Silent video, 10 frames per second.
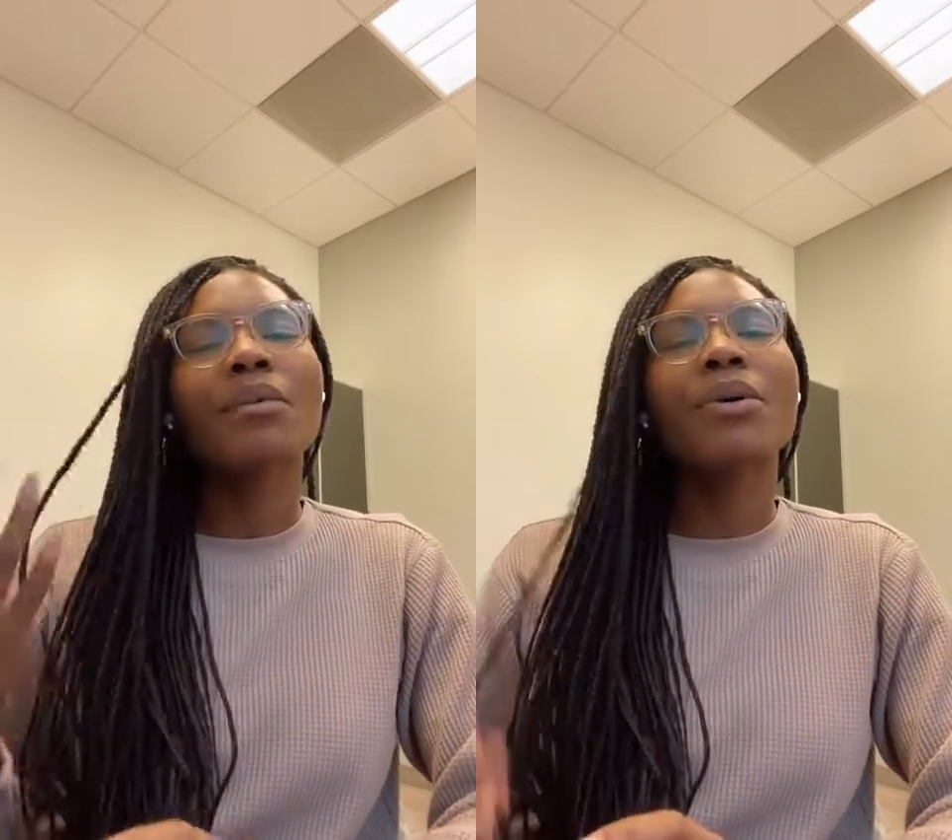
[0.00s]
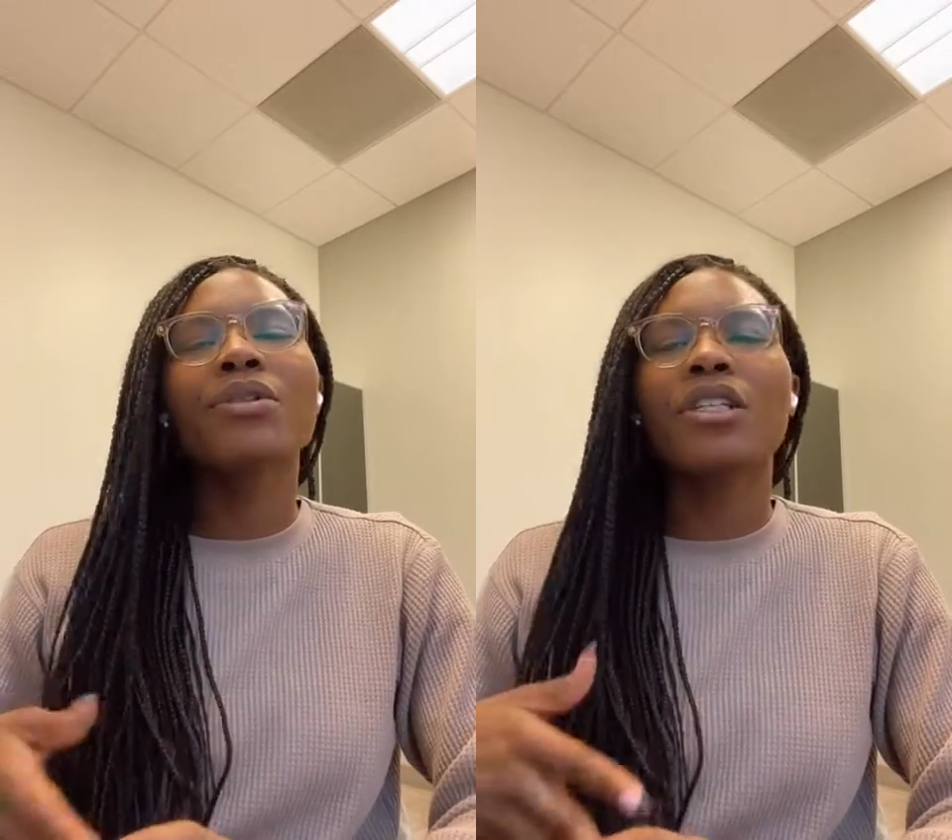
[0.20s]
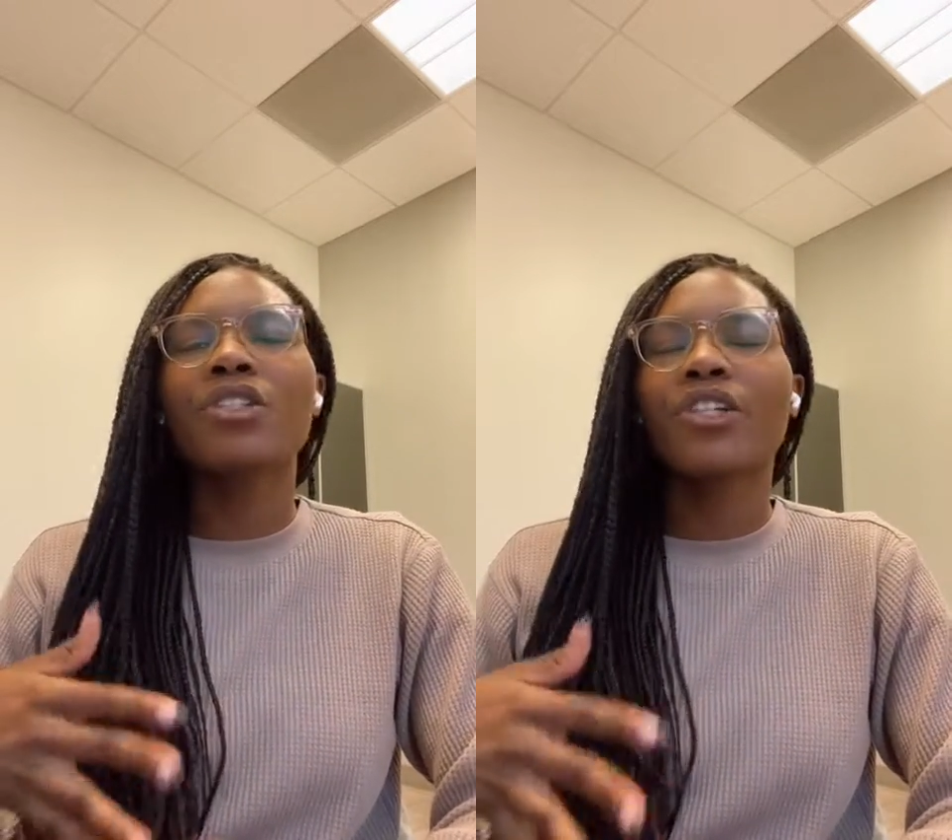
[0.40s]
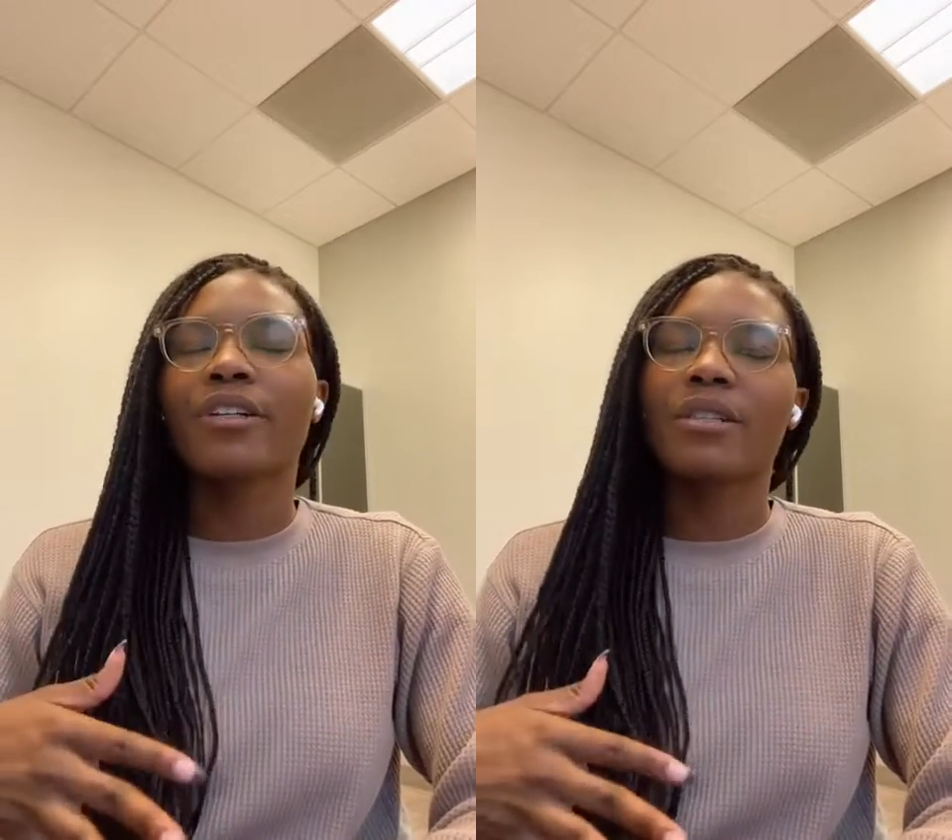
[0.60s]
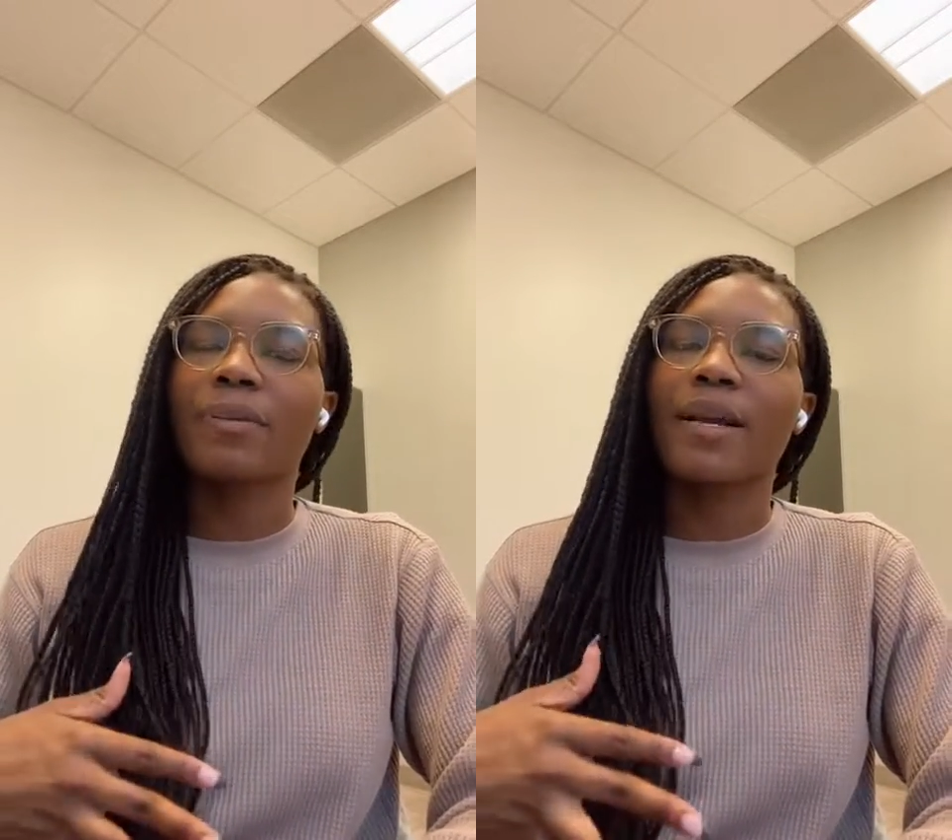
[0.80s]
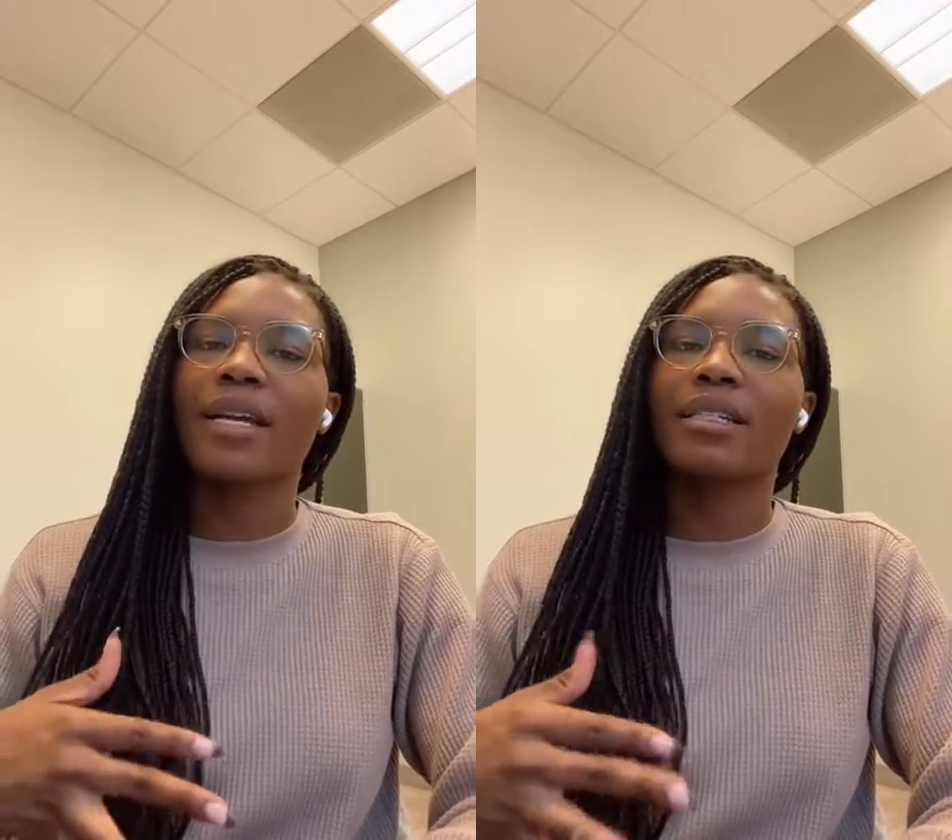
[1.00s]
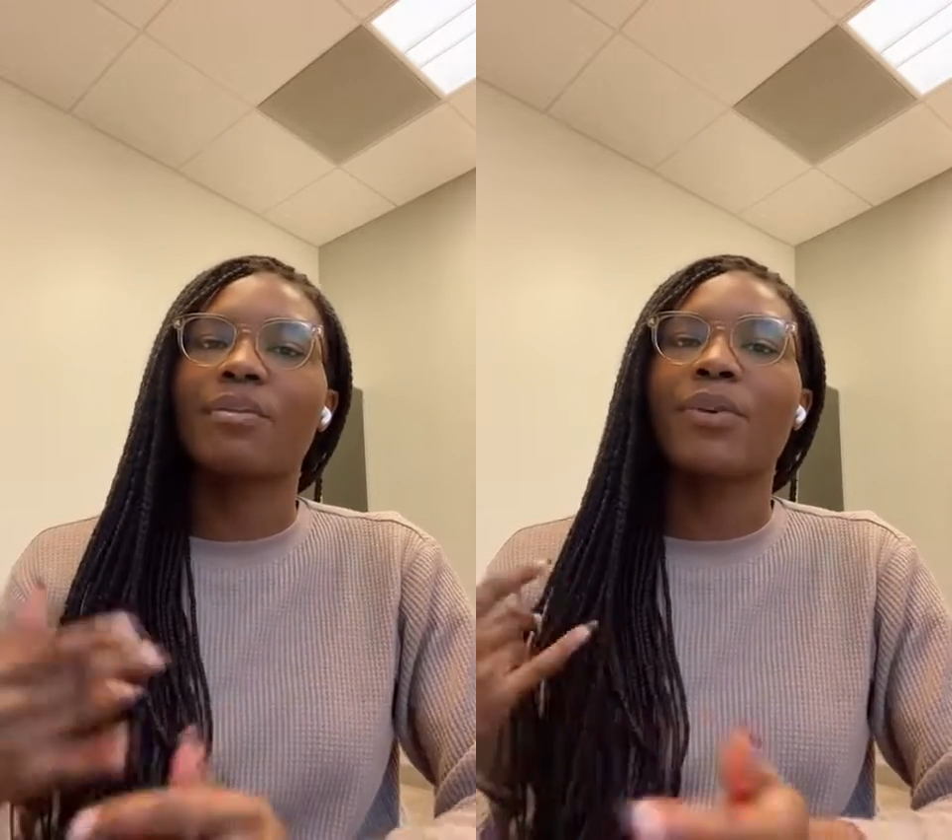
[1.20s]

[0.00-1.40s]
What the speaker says: most insurance plans,